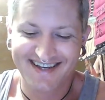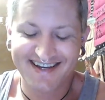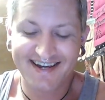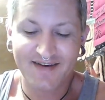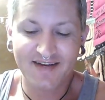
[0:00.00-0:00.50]

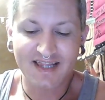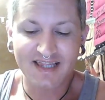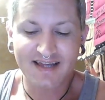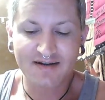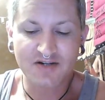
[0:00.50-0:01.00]
Now, in a
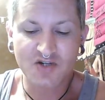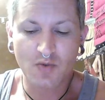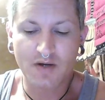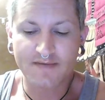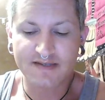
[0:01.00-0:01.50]
letter to
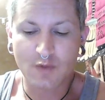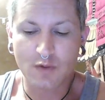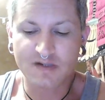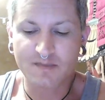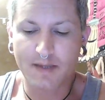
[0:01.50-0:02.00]
one of his
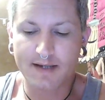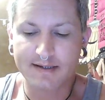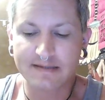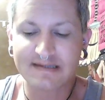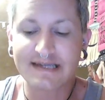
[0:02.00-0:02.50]

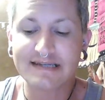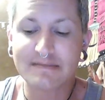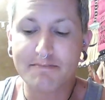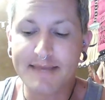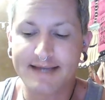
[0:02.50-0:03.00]
correspondents, he
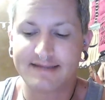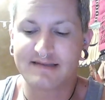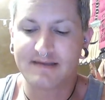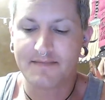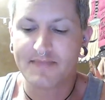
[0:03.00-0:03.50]

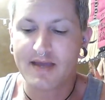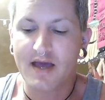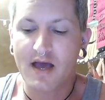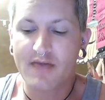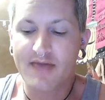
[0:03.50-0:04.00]
admits
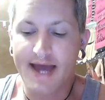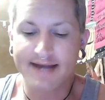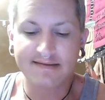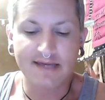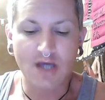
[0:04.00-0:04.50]
that
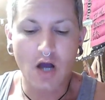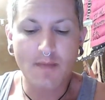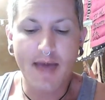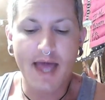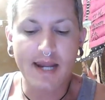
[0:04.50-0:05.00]
as a young
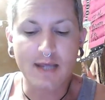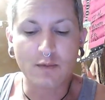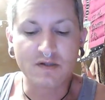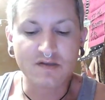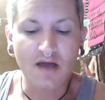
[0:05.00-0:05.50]
man, he
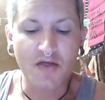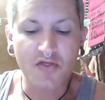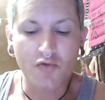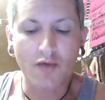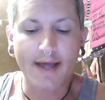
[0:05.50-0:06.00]
was a
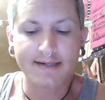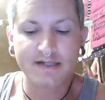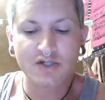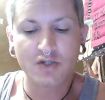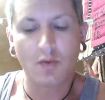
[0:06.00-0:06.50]
threat
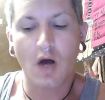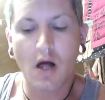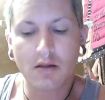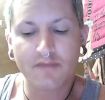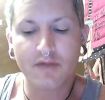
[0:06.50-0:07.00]
to
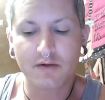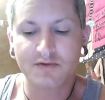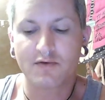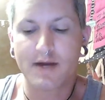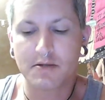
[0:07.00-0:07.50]
all of those
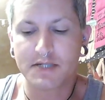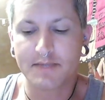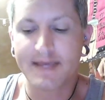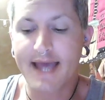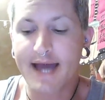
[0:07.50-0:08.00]
around him.
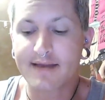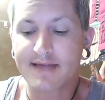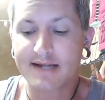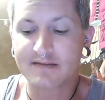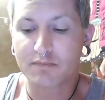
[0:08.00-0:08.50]
He added that
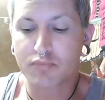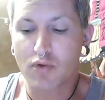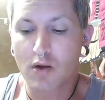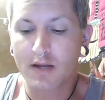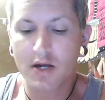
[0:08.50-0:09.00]
his
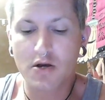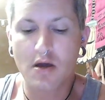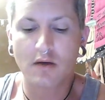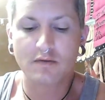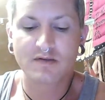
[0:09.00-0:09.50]
broken
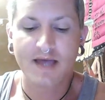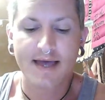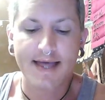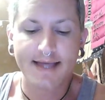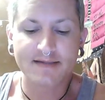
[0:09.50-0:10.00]
nose
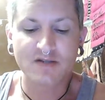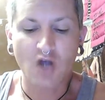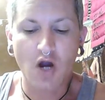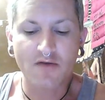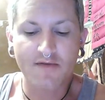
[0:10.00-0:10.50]
and
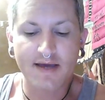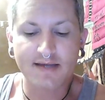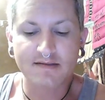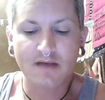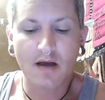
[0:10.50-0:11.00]
scarred
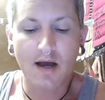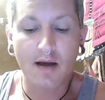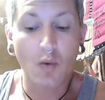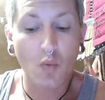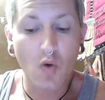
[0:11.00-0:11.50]
face
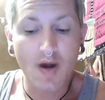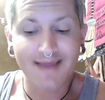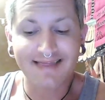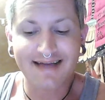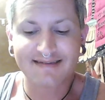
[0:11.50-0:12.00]
were a
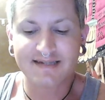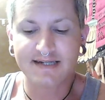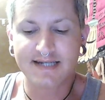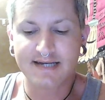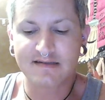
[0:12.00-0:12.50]
lasting
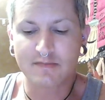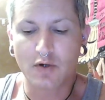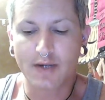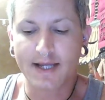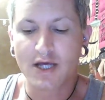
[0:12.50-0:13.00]

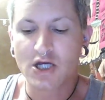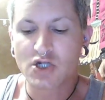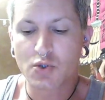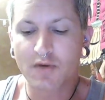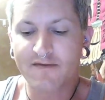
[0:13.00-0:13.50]
testimony
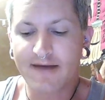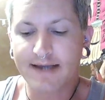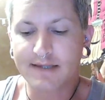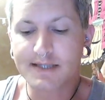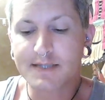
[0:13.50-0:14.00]
to a
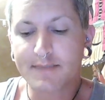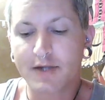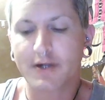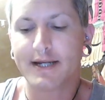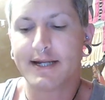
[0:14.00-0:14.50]
violent
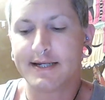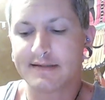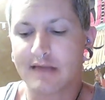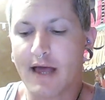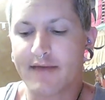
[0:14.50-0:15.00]
period in
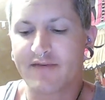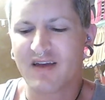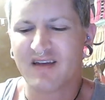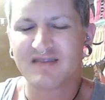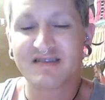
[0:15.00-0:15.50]
his life.
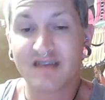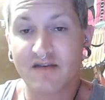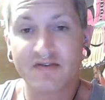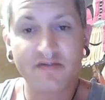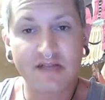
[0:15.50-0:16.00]

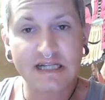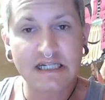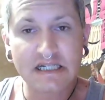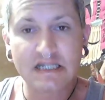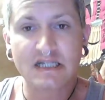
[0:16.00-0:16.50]

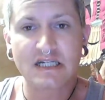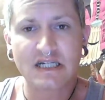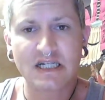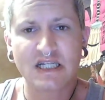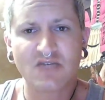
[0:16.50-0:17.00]
Self-inflicted?
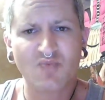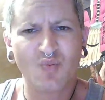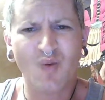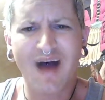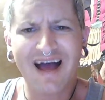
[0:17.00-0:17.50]

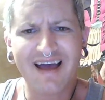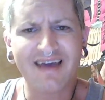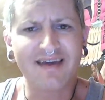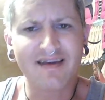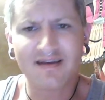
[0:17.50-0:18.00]
Why?
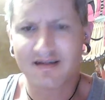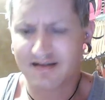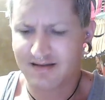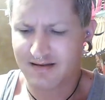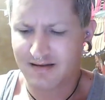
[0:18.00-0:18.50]

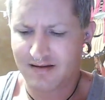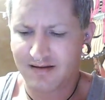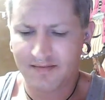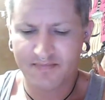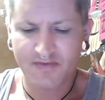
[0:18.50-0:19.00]

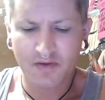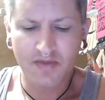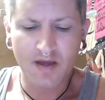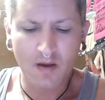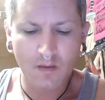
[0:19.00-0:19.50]
So
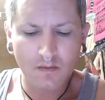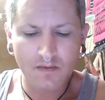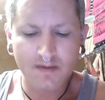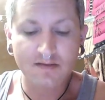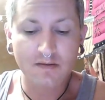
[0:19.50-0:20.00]

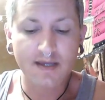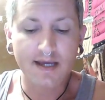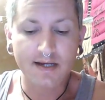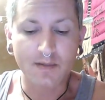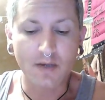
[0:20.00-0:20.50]
this only
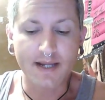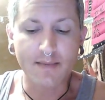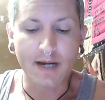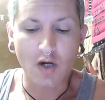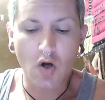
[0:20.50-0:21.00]
ended when he
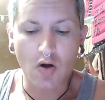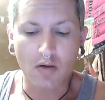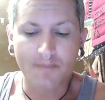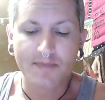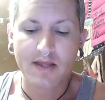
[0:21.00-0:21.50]
met a girl.
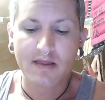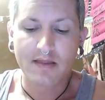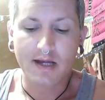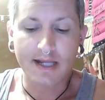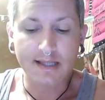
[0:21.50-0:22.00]

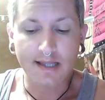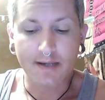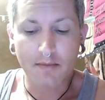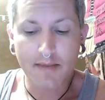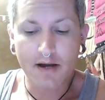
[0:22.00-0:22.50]
Then he
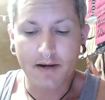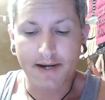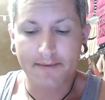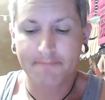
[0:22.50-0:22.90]
later married.